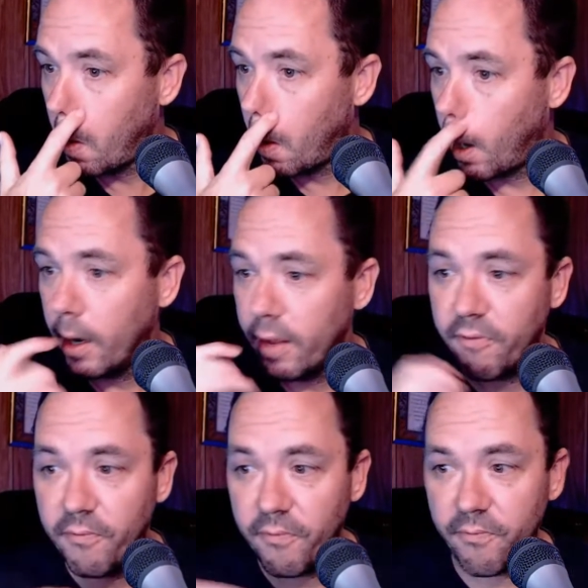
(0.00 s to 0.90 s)
And it's
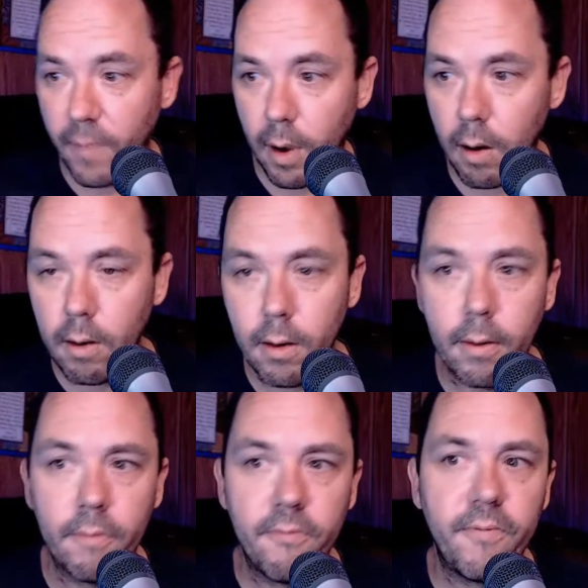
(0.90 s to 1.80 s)

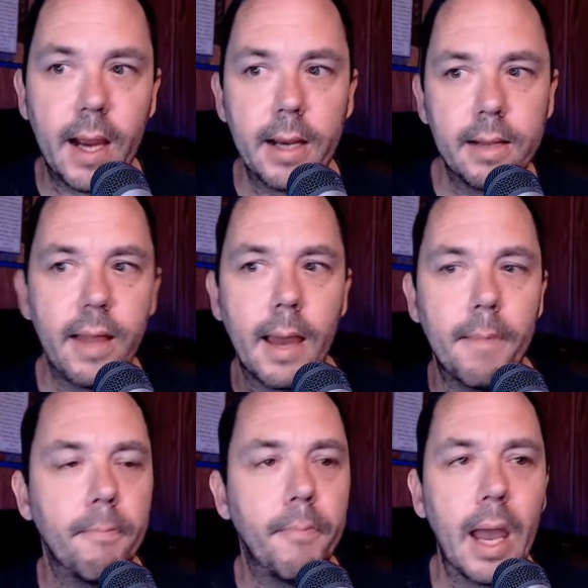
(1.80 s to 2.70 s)
hard finding that
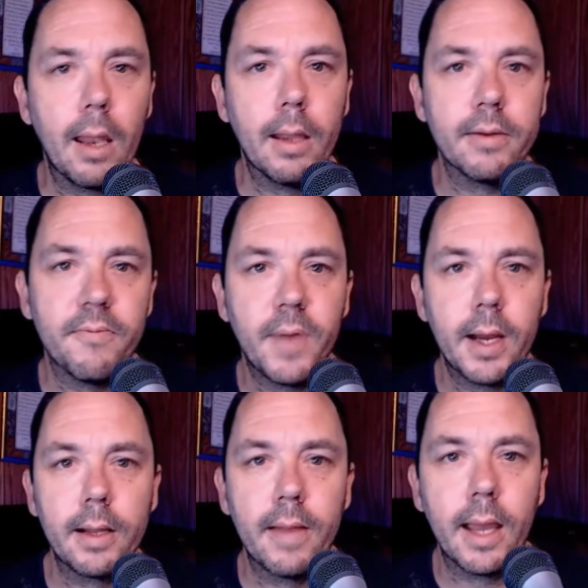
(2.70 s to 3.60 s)
balance and
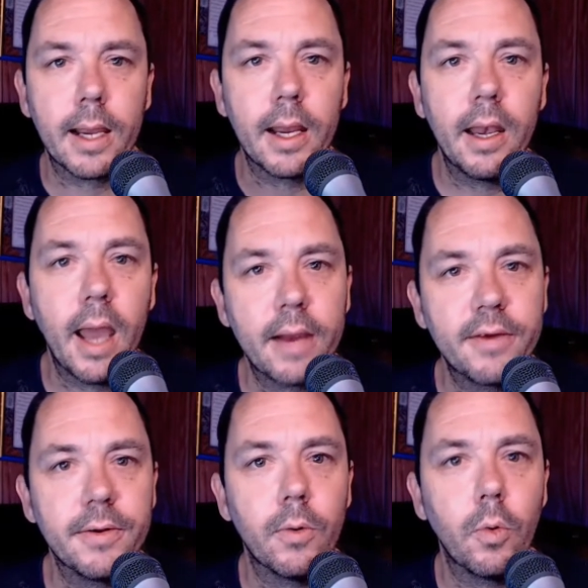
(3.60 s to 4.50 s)
finding that
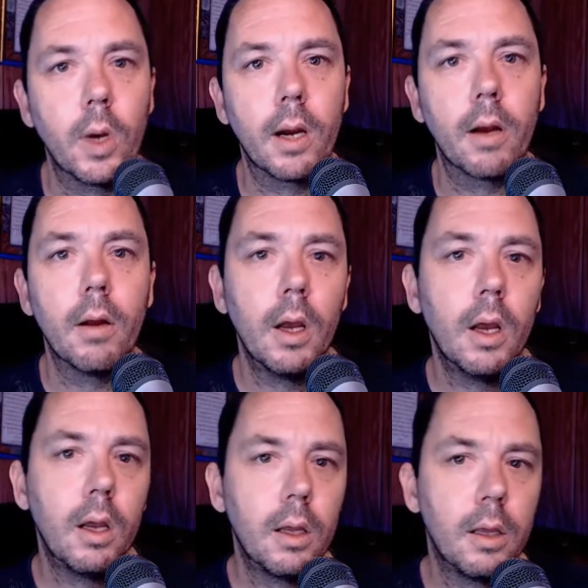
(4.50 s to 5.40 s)
connection where
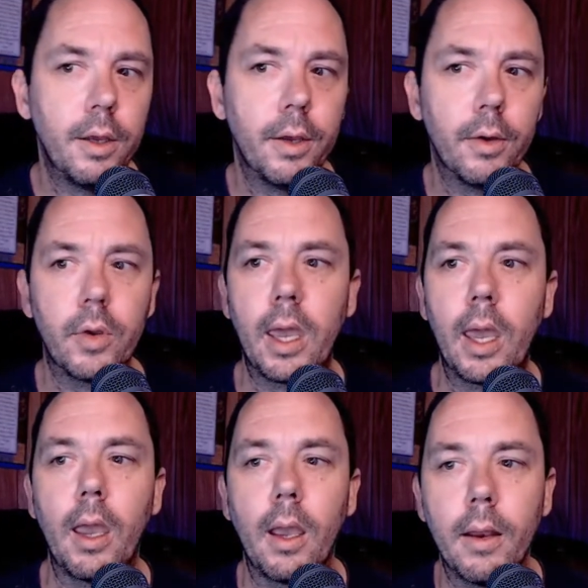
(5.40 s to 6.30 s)
you
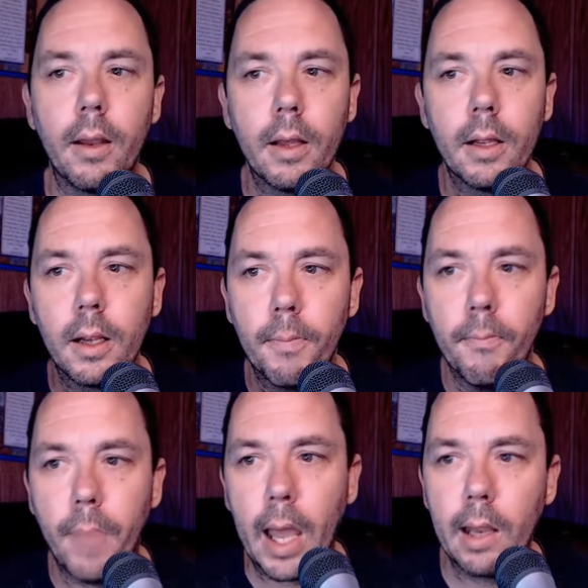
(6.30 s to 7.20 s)
can
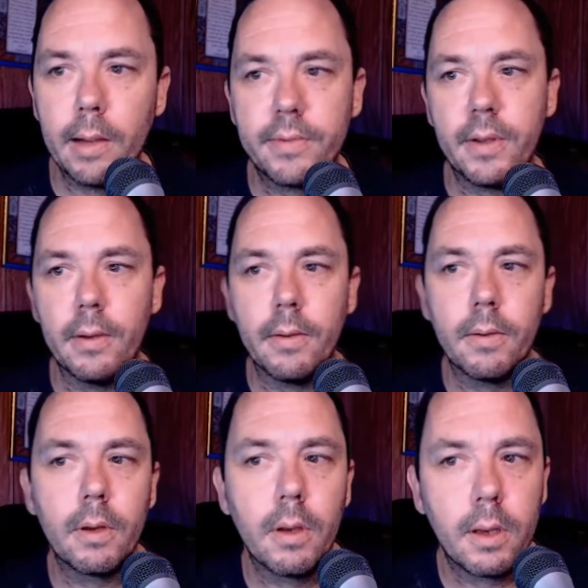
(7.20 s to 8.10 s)
balance and
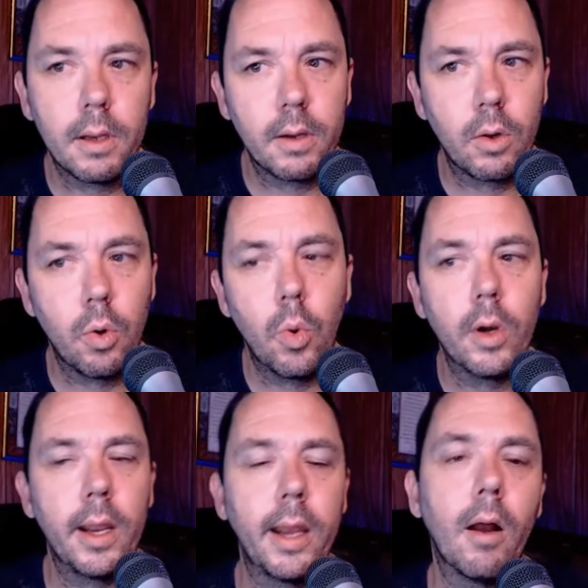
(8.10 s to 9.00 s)

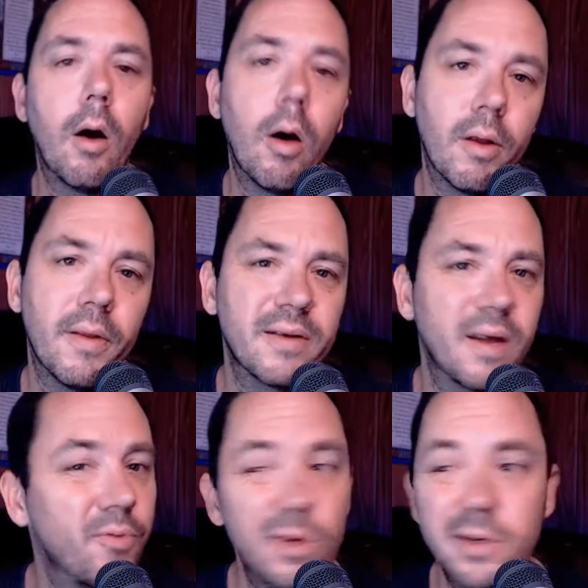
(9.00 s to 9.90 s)
coordinate all of that
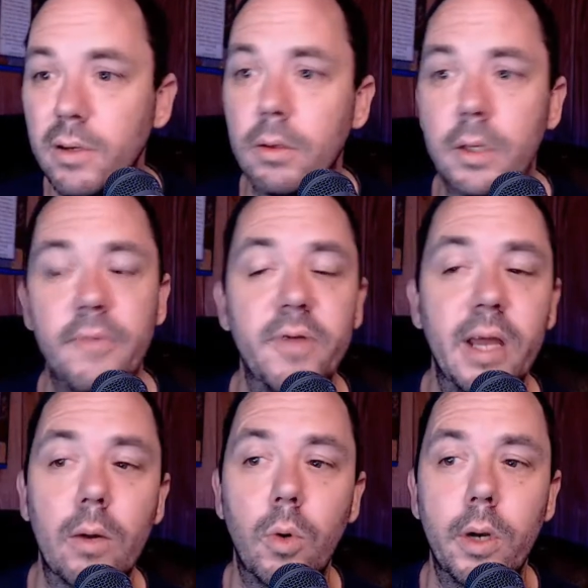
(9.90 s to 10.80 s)
stuff. We're still looking for that
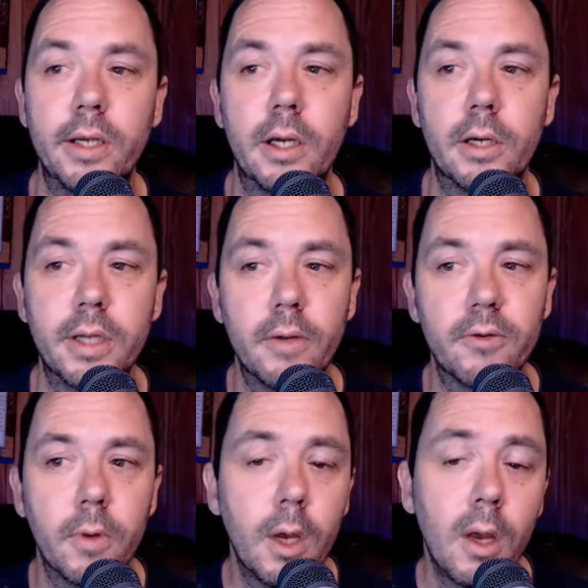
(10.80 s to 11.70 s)
coordination ourselves.
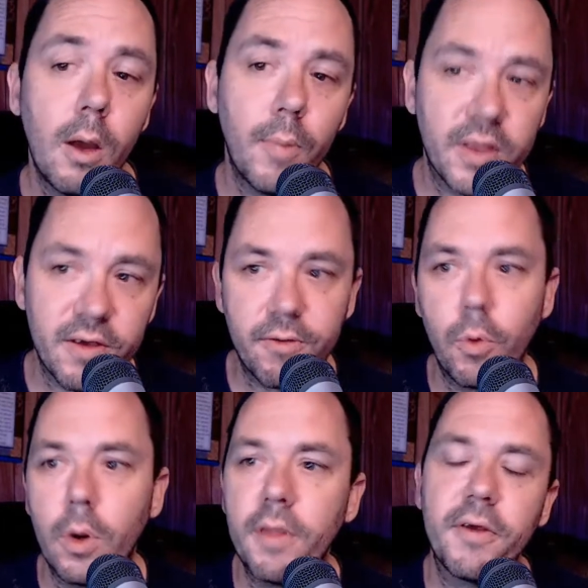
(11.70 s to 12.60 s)
But this is
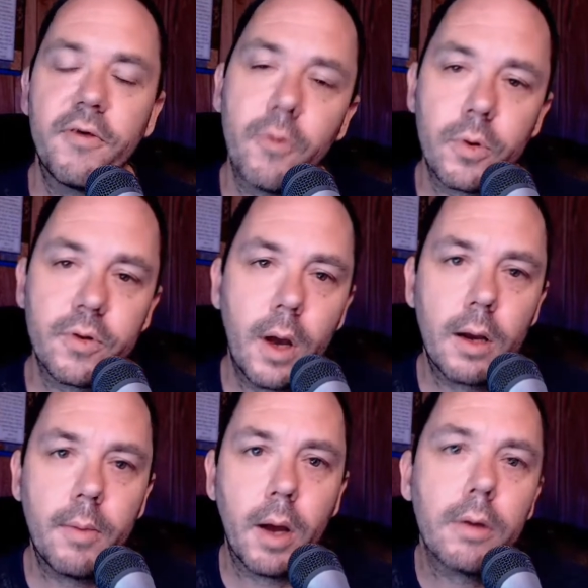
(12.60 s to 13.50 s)
one of the things that we're talking
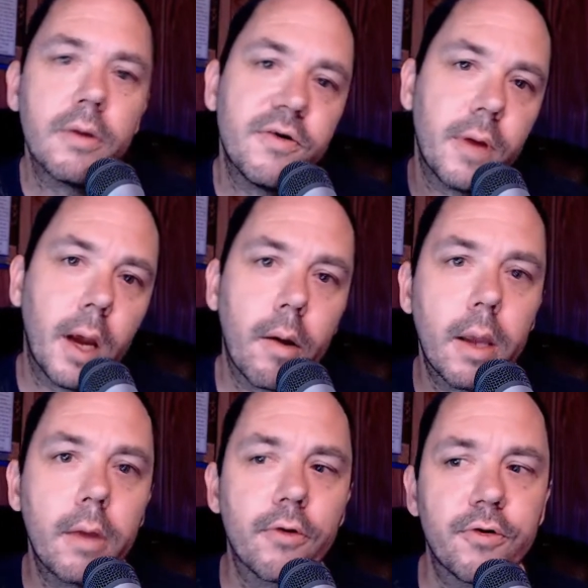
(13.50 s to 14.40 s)
about,
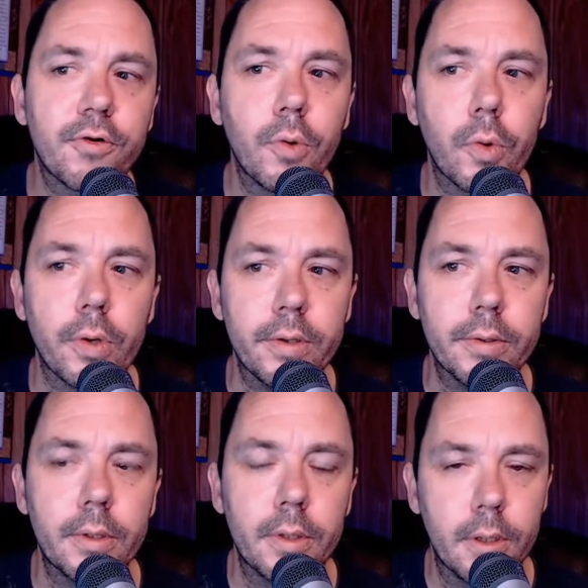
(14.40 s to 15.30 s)
sharing your stories.